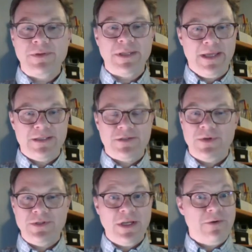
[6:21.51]
place,
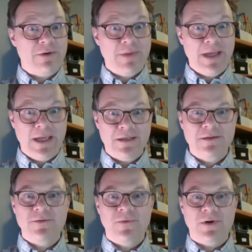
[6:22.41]
which here in Maine,
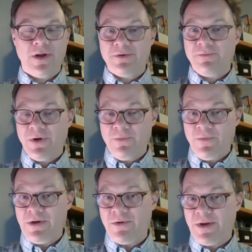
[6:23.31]

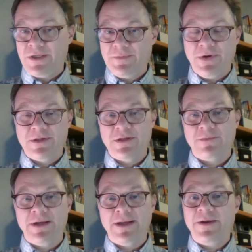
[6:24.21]
we are experiencing
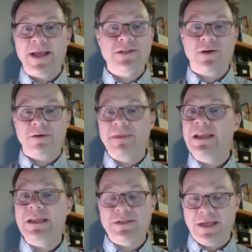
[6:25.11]
right now, as are
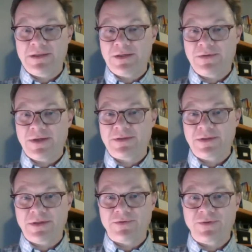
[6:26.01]
many states across the
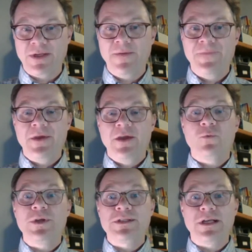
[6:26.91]
country,
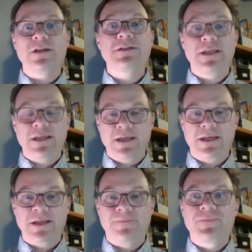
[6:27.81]
resulting
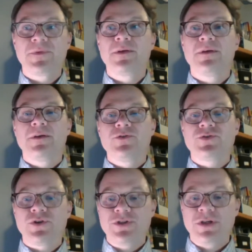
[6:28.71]
in
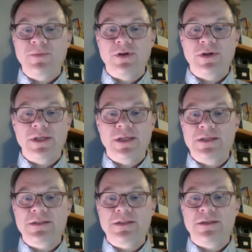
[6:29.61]
church
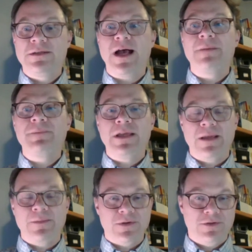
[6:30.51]
communities not being
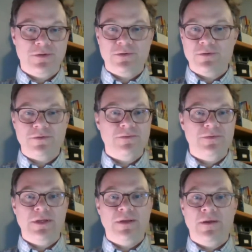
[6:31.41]
able to,
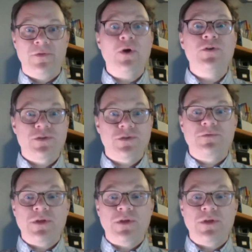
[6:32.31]
those